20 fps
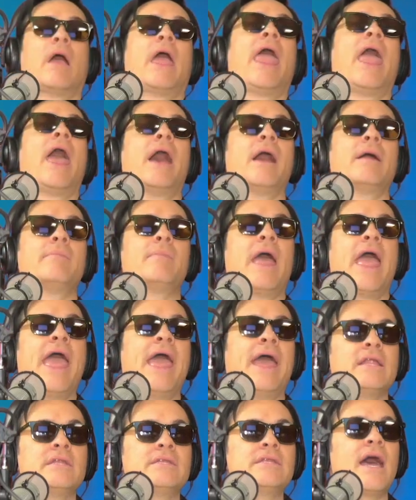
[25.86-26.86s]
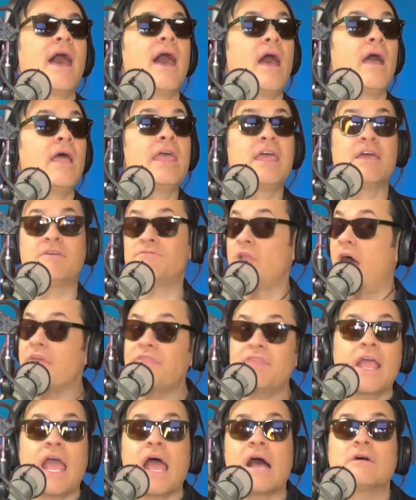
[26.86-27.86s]
And if
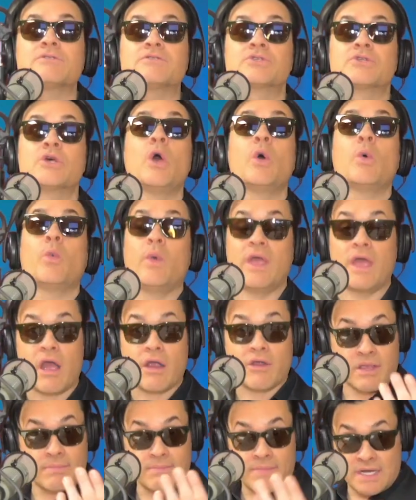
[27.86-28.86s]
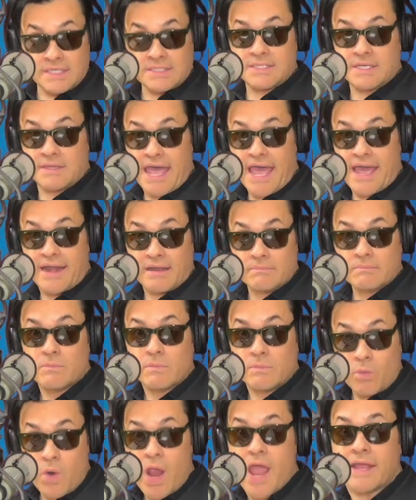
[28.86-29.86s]
nothing else, we are committed to that,
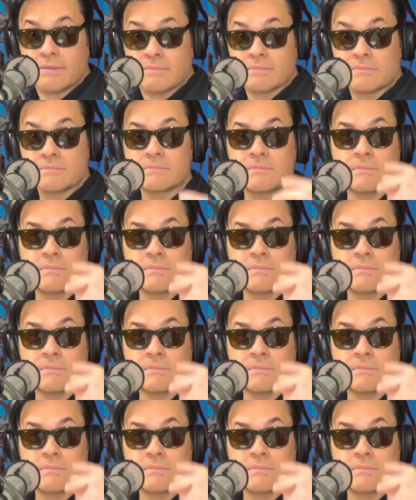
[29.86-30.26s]
right?